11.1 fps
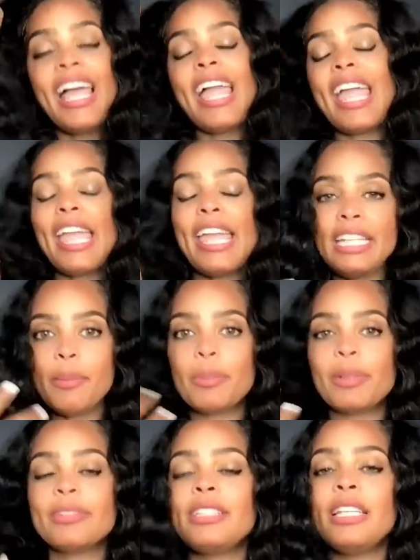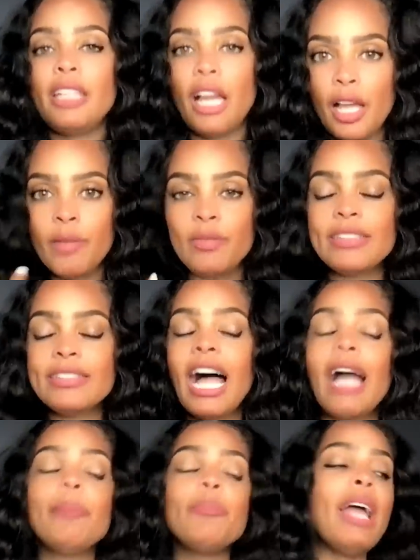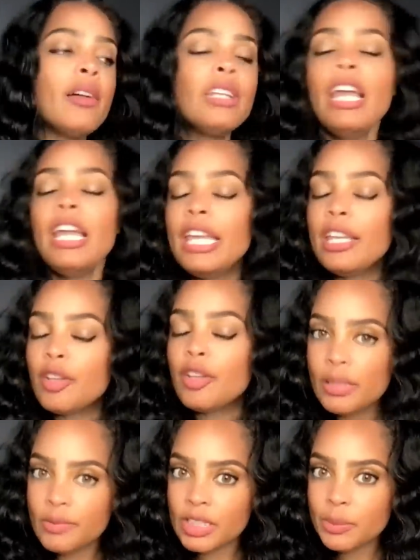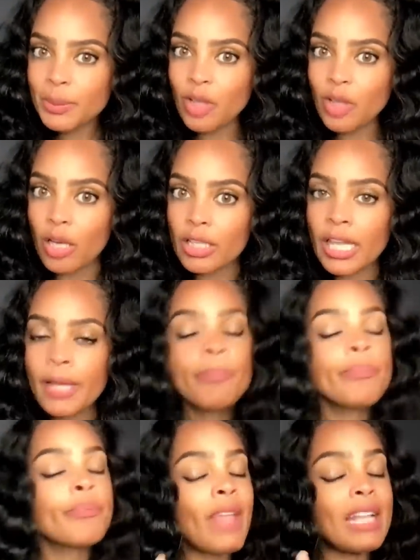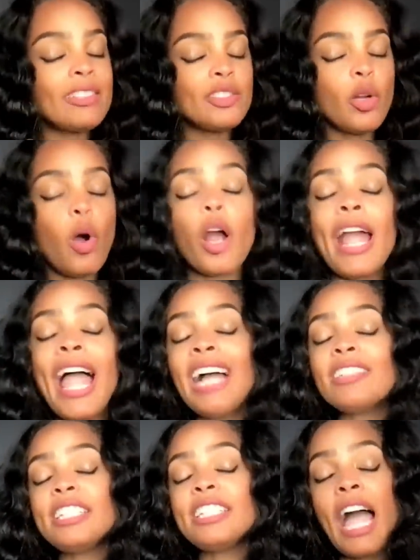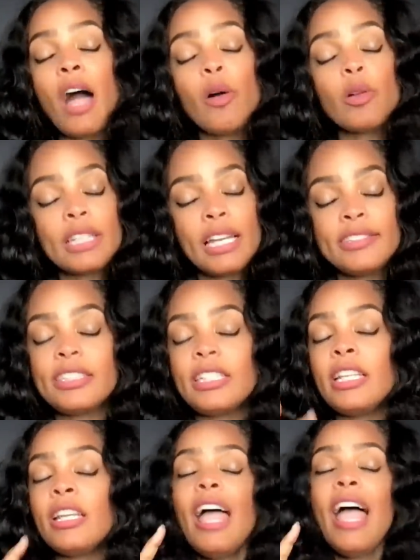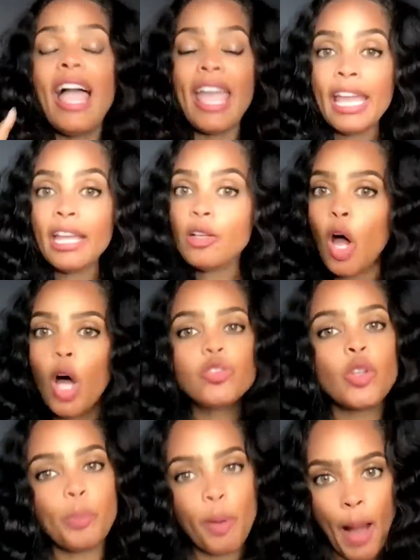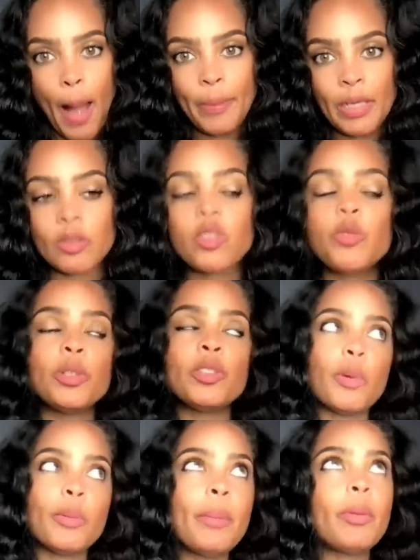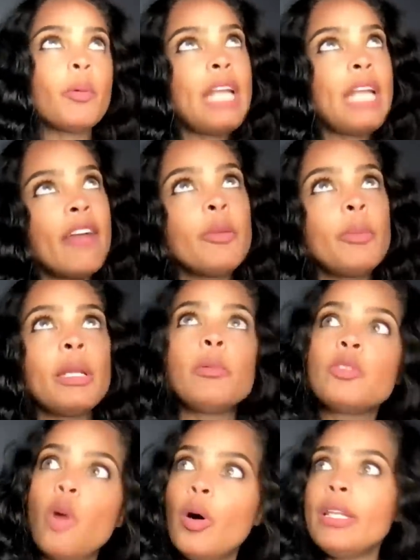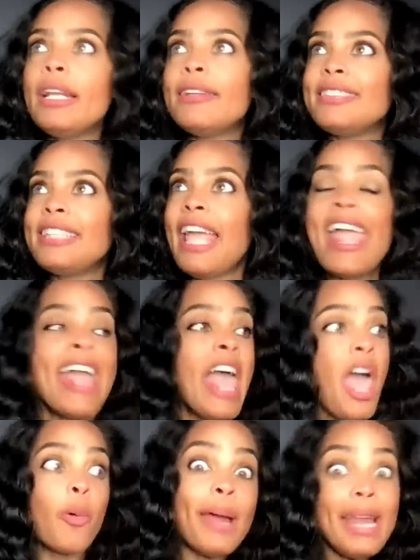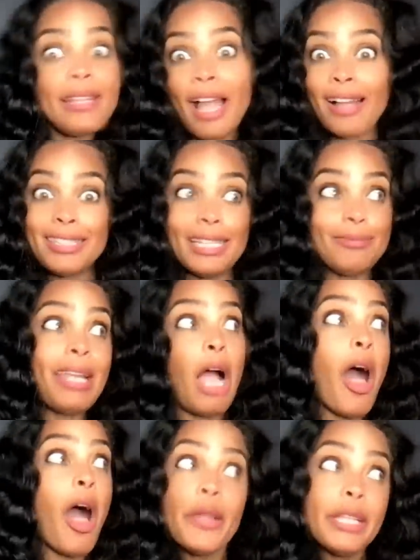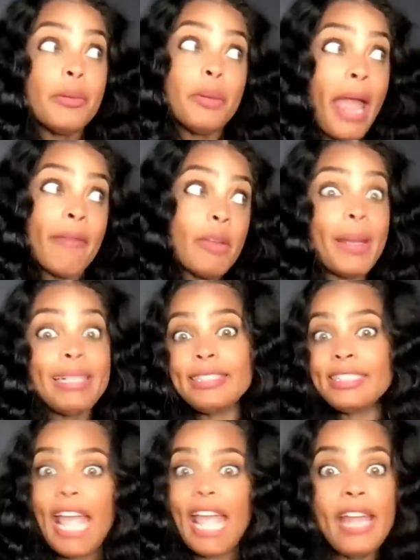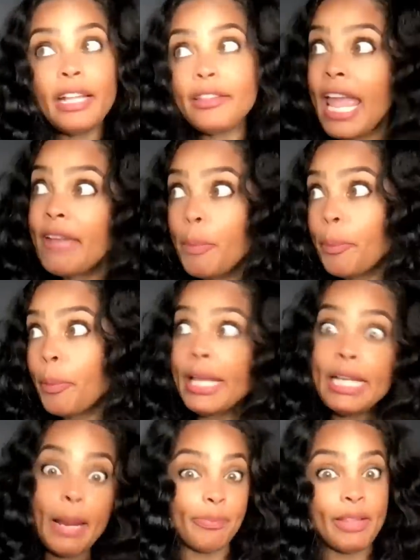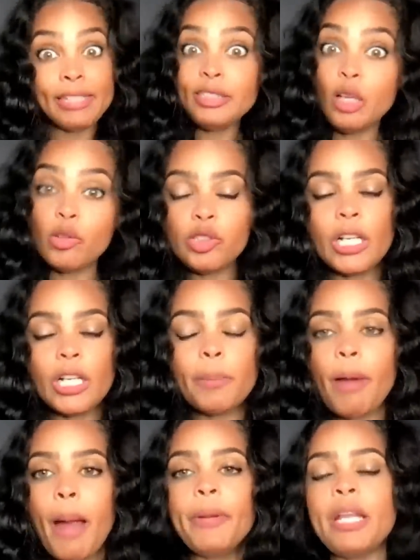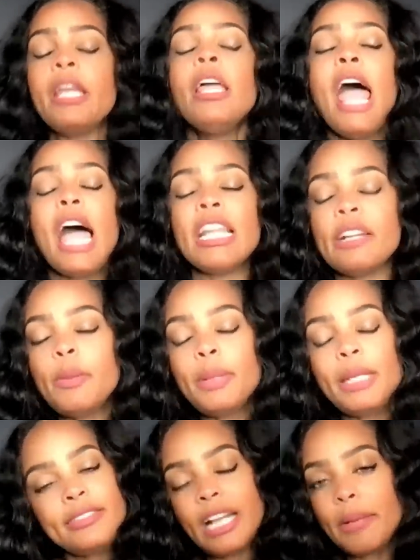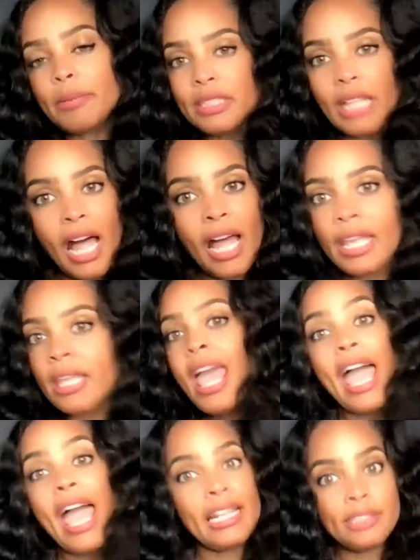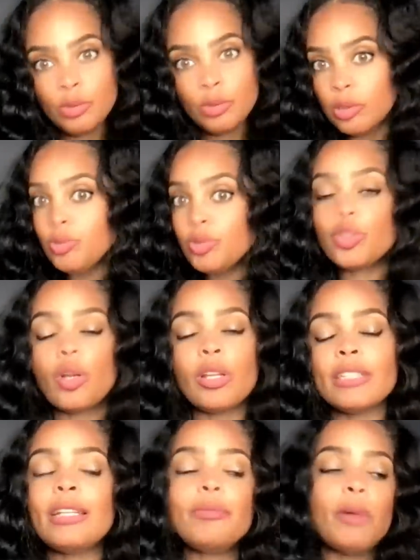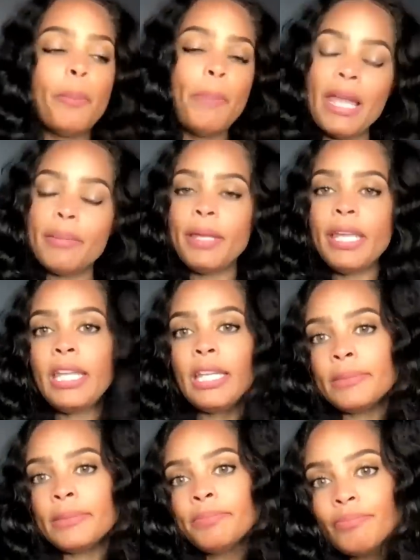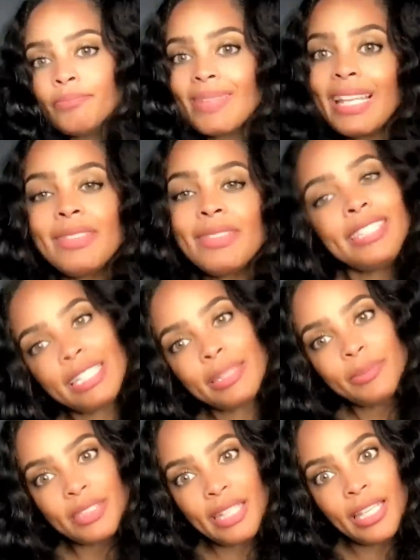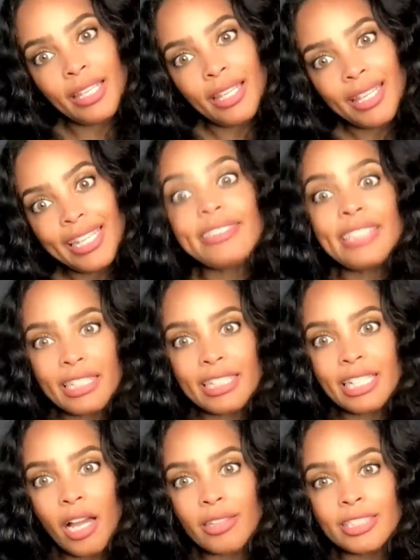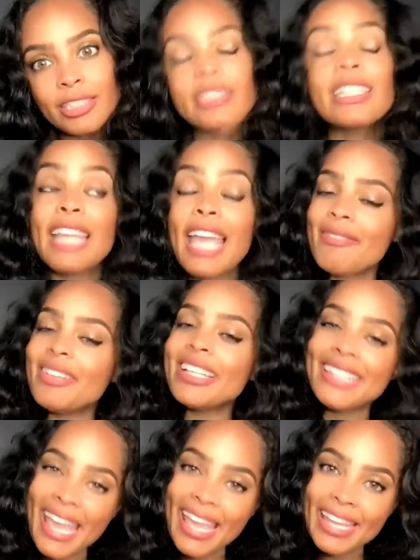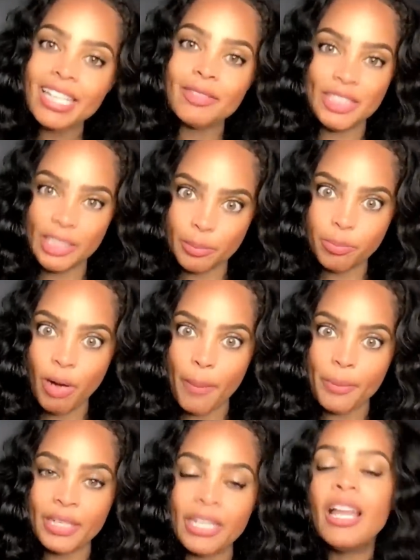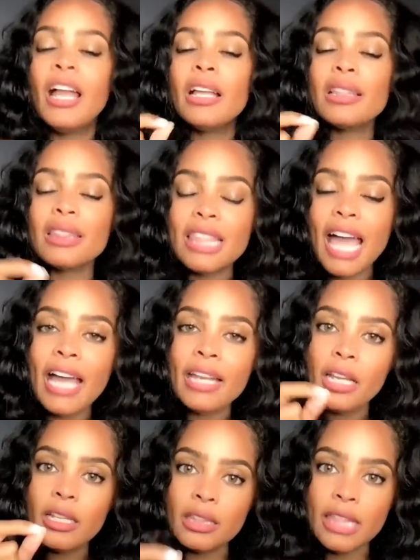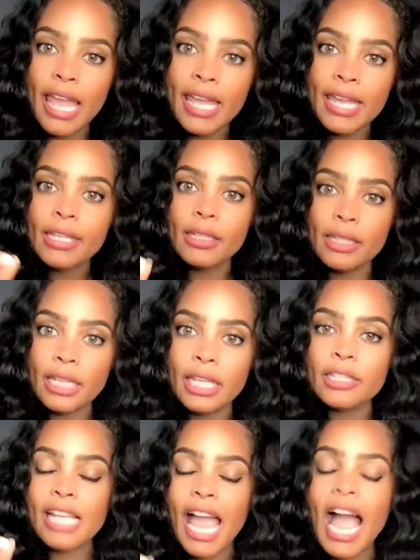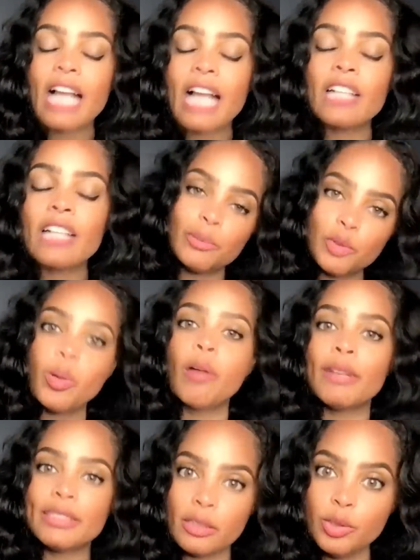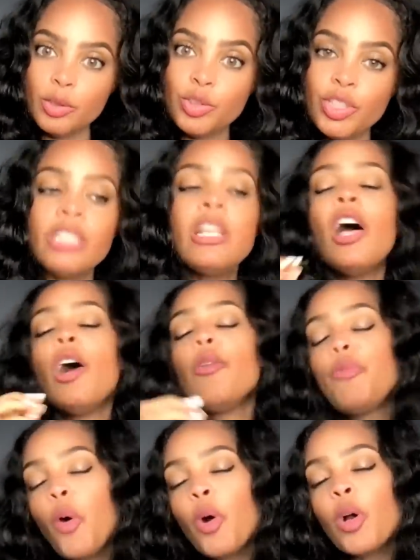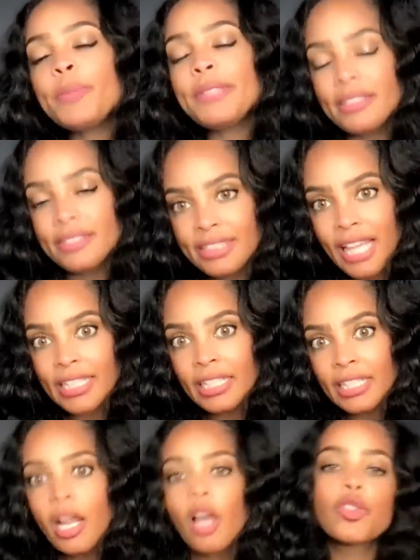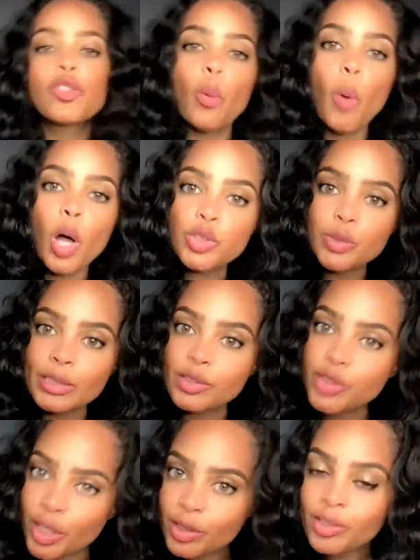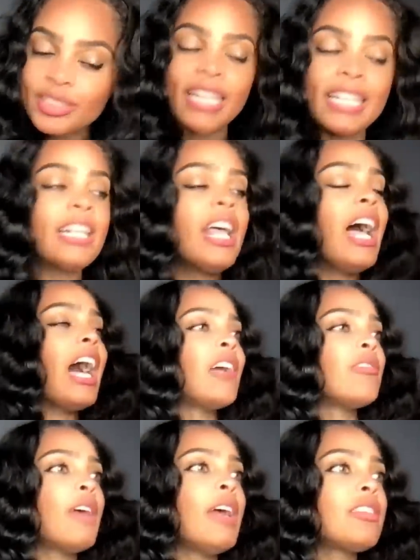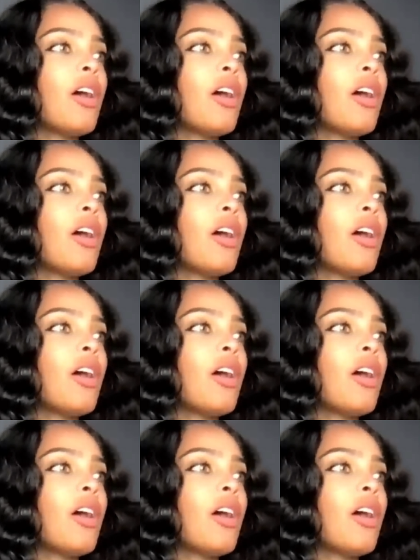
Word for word: 80% of the time. Now, he could have just been talking. They still are hashing out custody and also property disputes. Remember when everybody was on there saying, we talked to all the everybody saying that they have a prenup, there's no shared property. And everybody said I was lying and delusional and all that stuff. Well, baby, even TMZ is now acknowledging that they have a gang of shared property that they need to actually come to a resolution. Forbes said it. The Wall Street Journal said it. I read the